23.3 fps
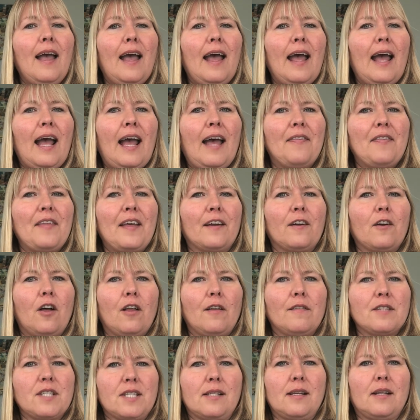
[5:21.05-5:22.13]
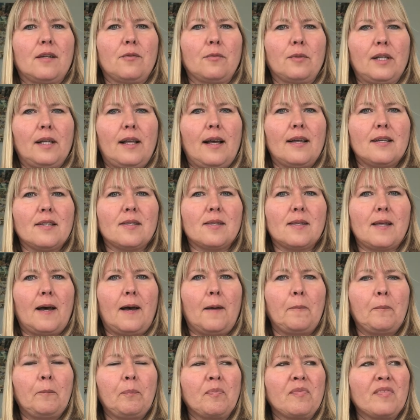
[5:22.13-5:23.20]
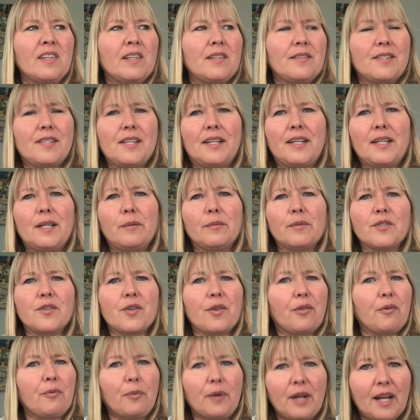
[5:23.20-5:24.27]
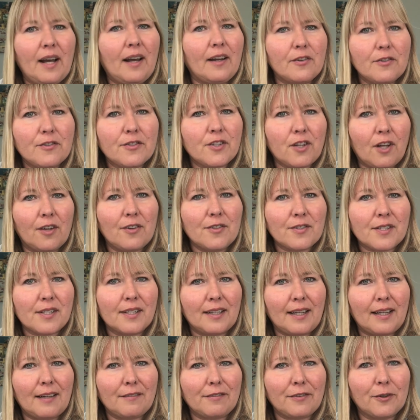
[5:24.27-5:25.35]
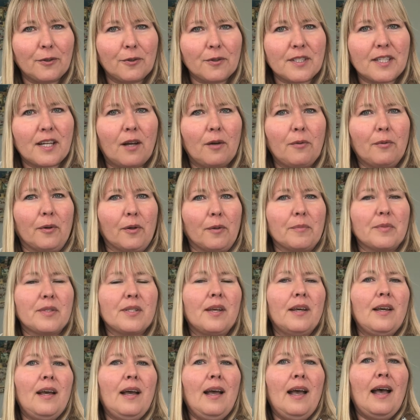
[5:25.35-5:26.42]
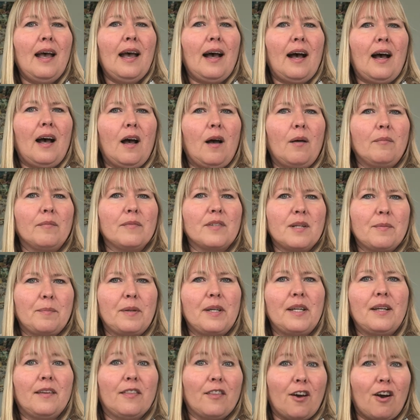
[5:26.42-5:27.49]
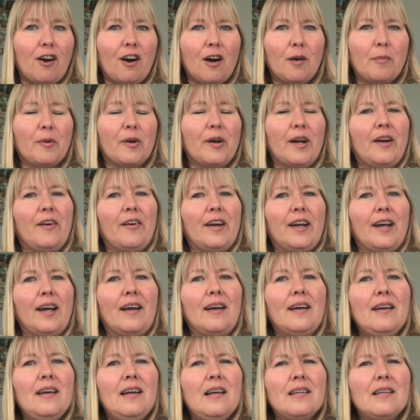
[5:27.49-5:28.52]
And then all of a sudden realized that Sydney was $300 a night for hotel rooms to be in the harbor area.